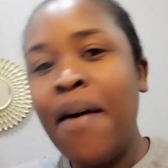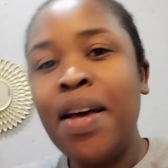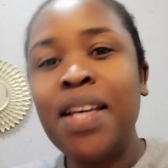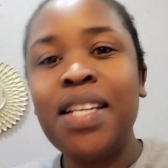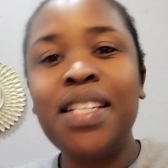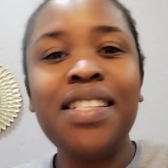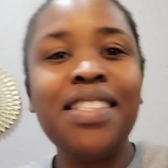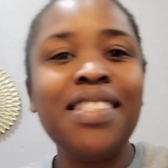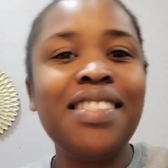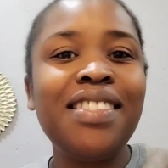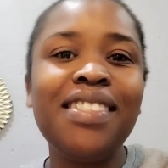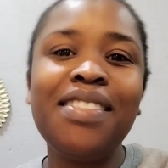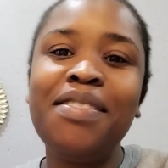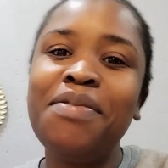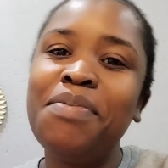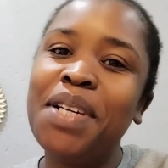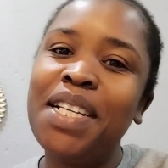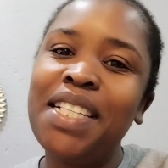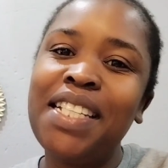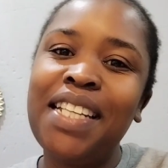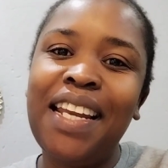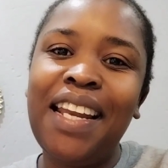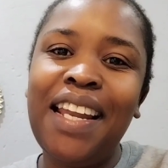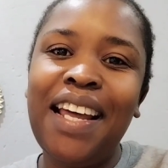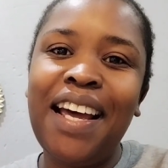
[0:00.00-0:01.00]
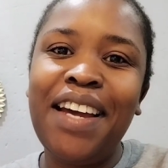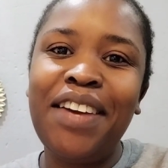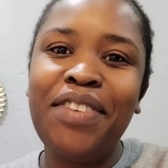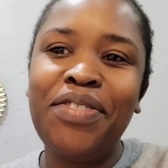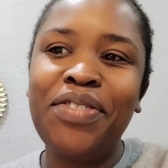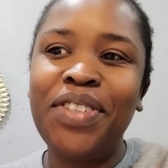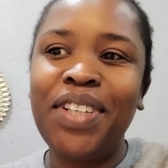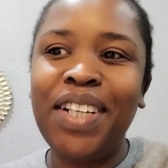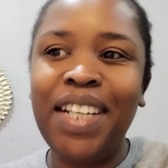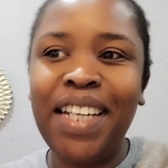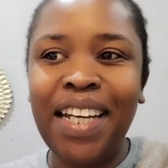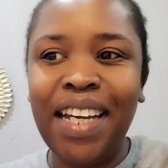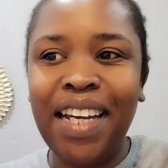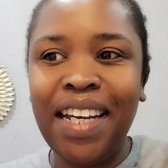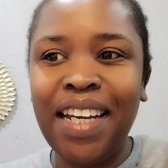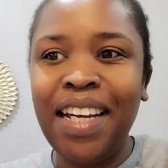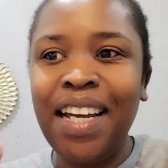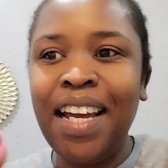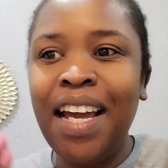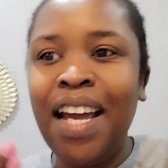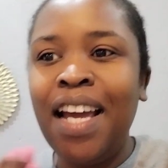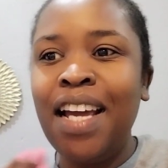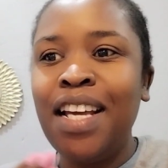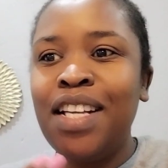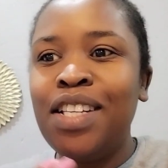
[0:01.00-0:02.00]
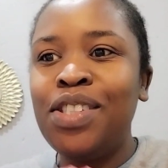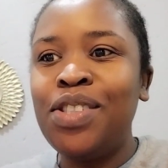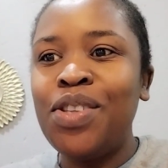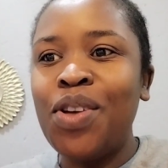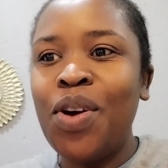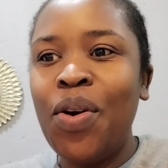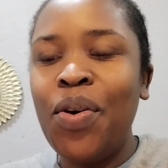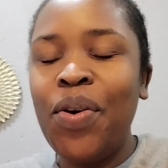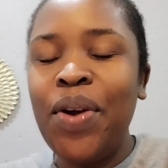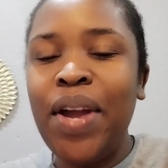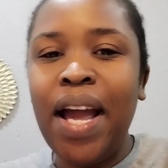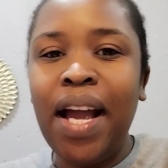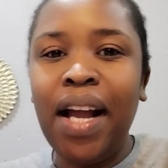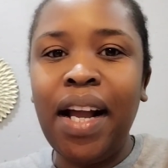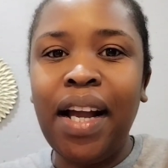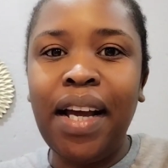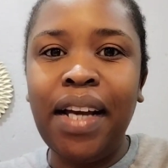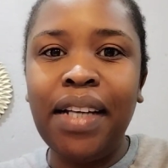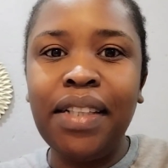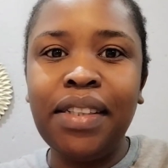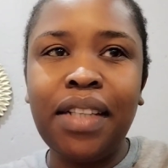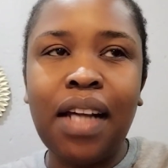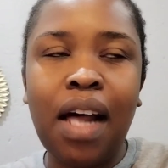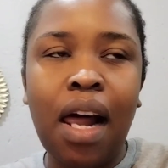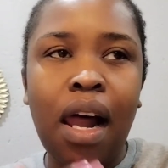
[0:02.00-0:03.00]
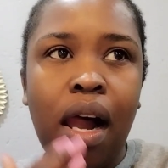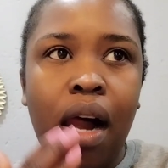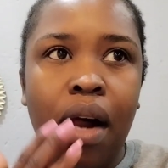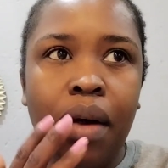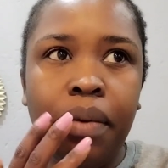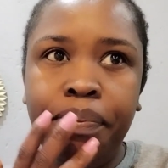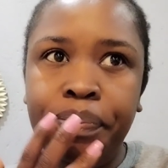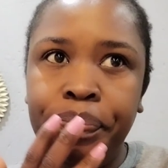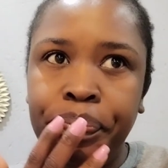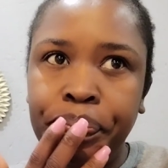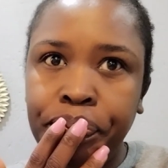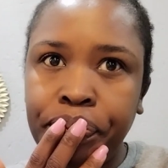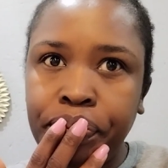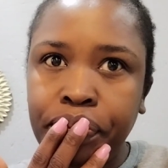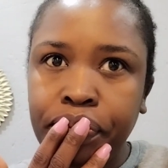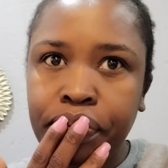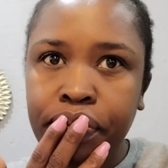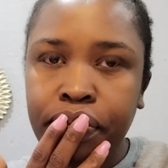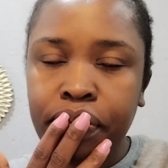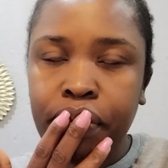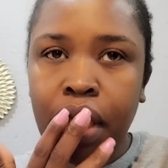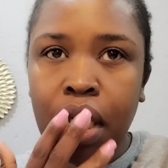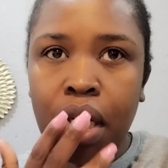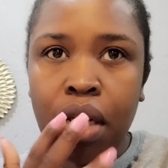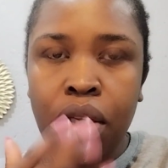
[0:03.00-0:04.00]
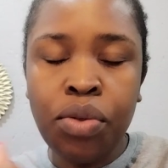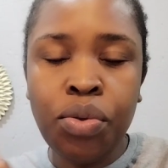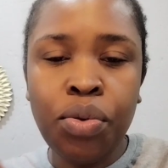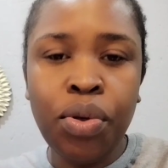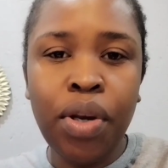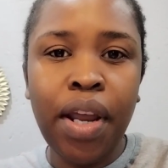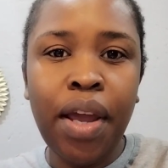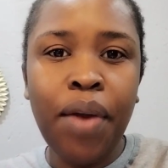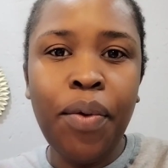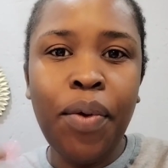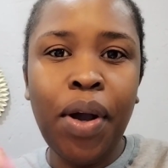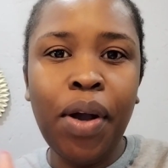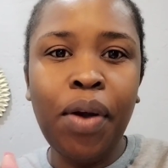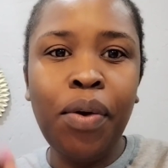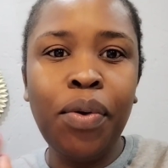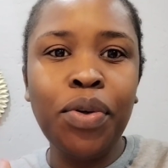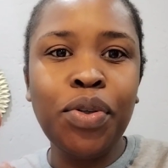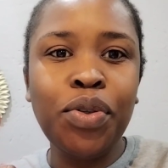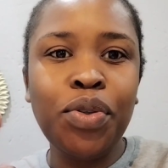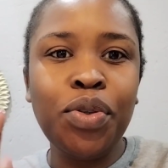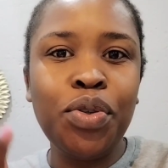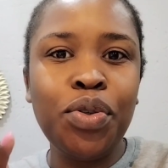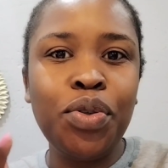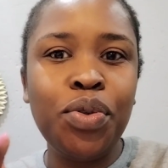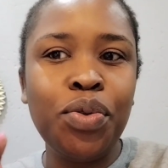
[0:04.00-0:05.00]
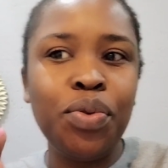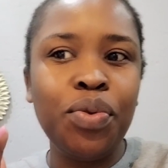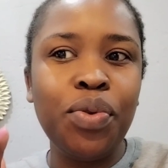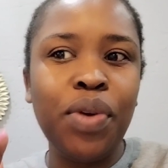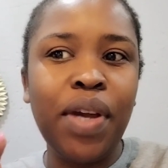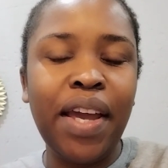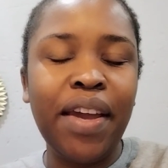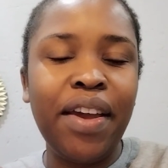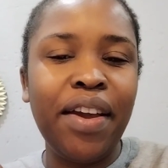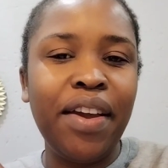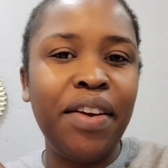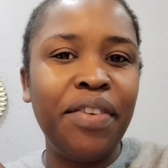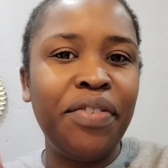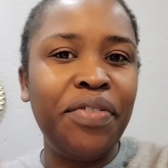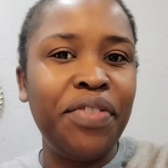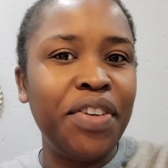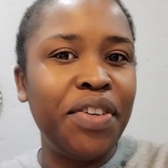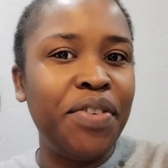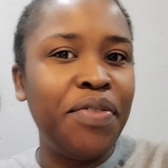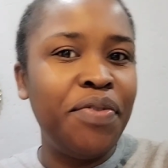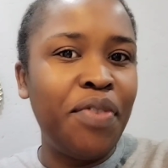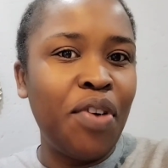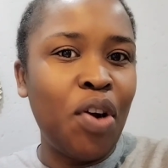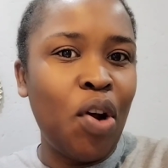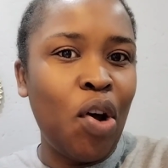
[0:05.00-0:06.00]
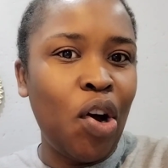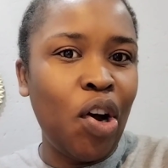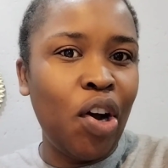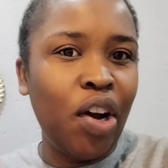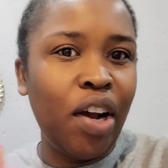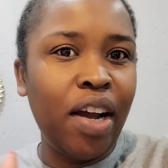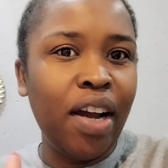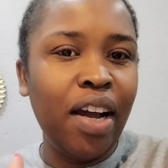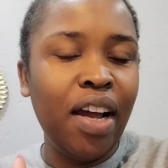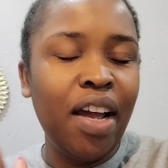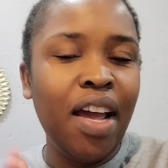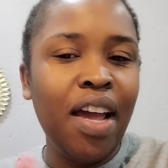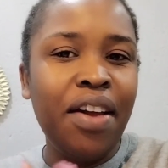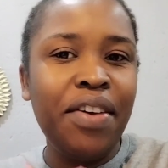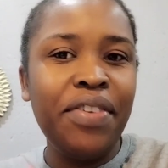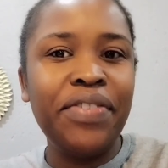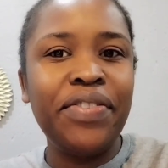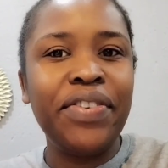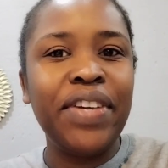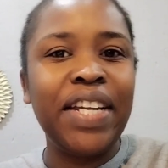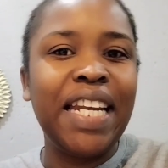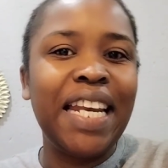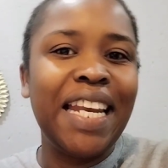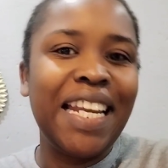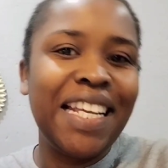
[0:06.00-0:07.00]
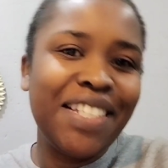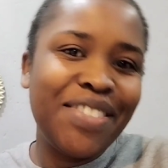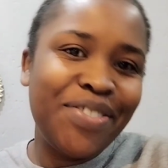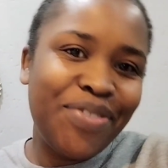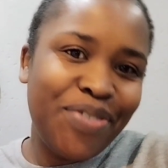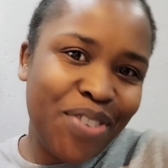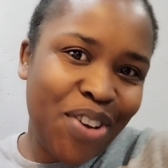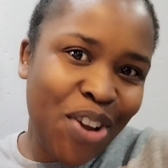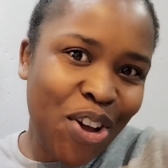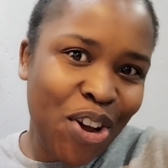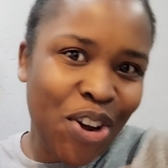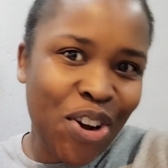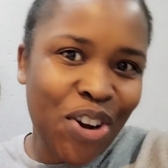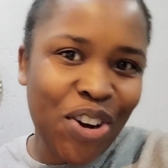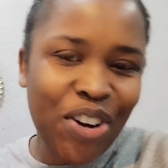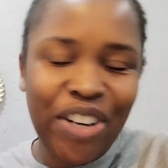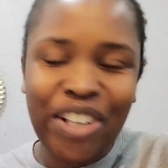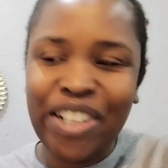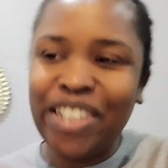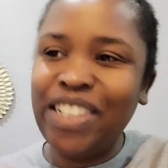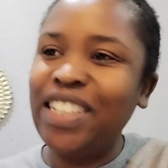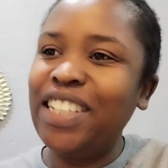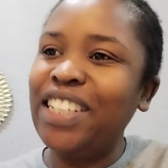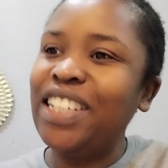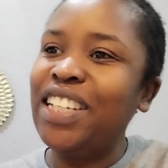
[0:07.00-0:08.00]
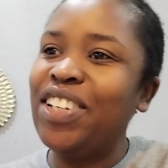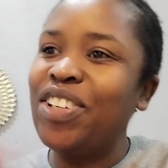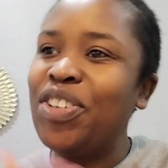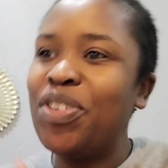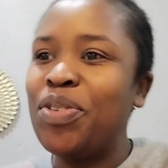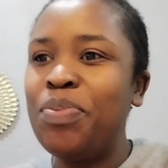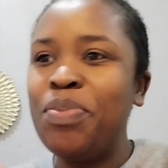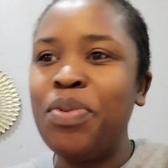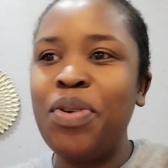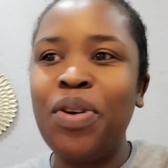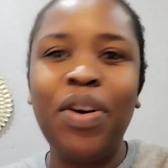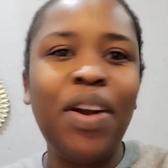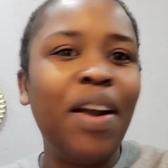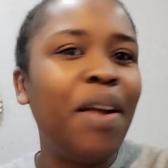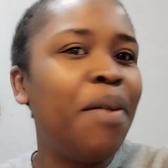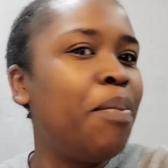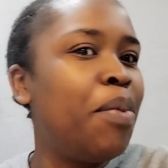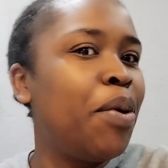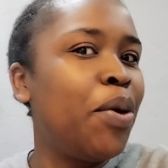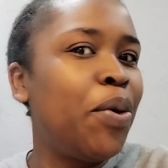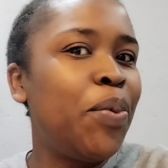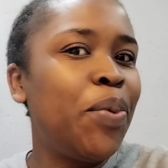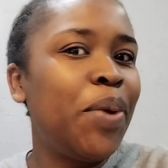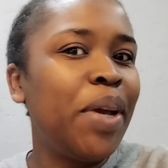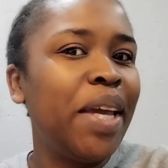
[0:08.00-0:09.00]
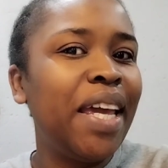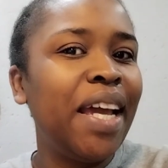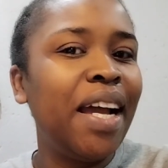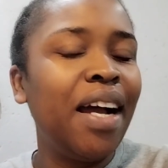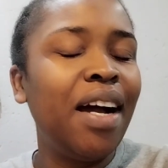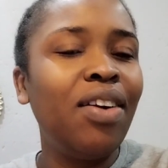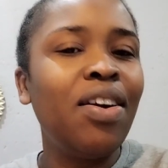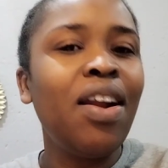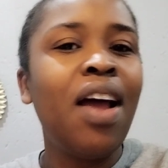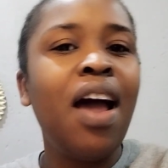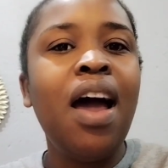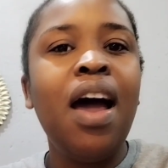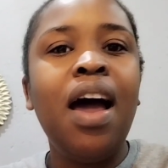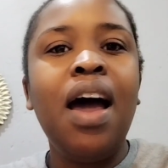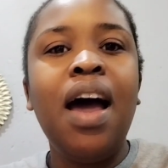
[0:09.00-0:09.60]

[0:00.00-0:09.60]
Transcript: still much alive, okay? So yeah guys, today we're going to do a fitness vlog. It will be all about working out.